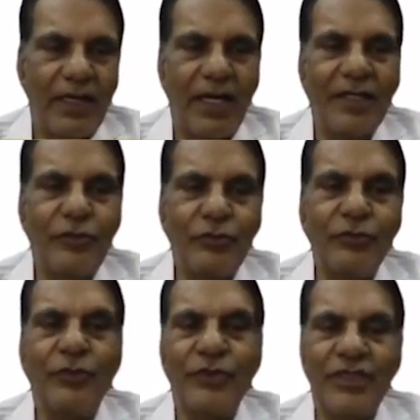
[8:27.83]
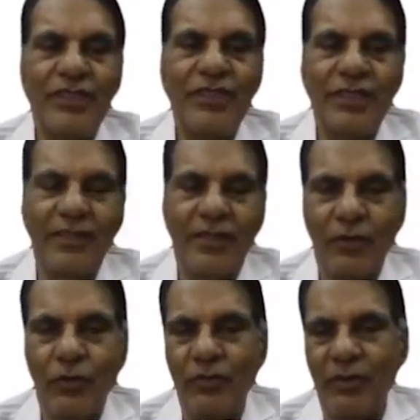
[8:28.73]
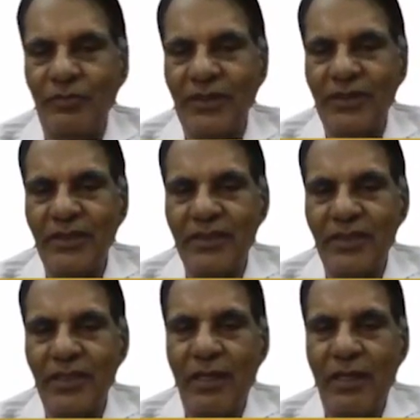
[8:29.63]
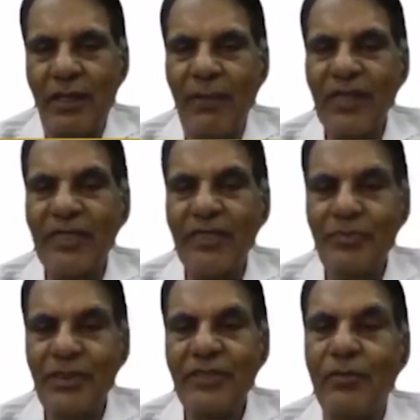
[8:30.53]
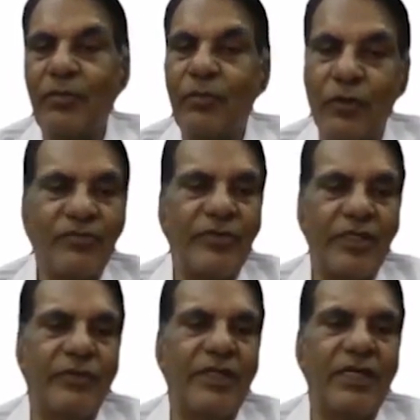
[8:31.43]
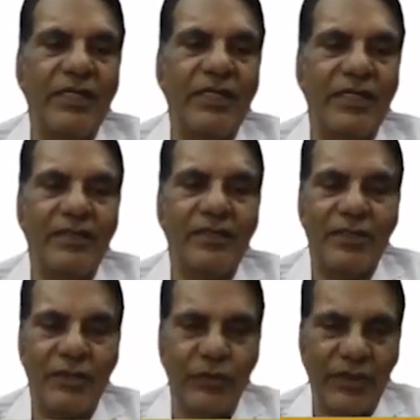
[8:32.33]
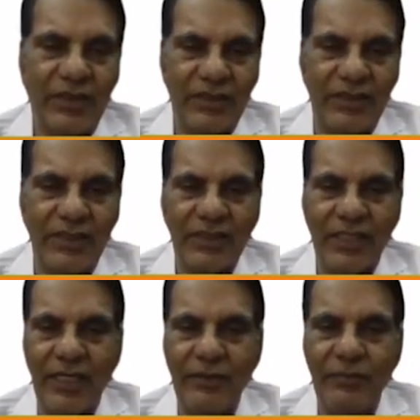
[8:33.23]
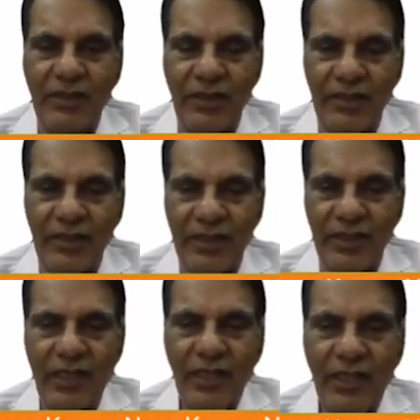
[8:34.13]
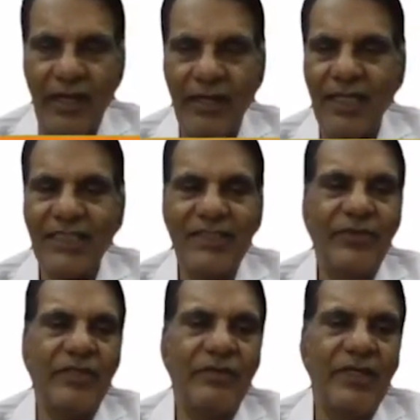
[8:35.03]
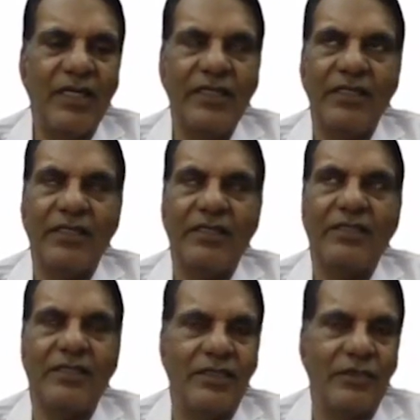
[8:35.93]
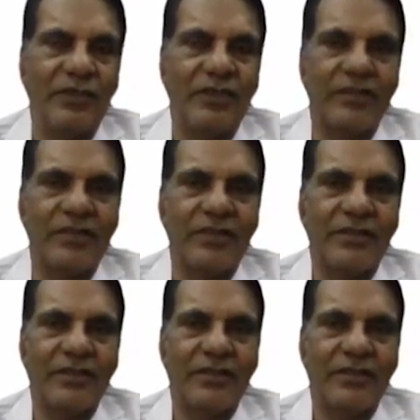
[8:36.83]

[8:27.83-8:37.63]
I do OCT in glaucoma patients, but repeat more frequently in the situations described earlier and less frequently in other situations.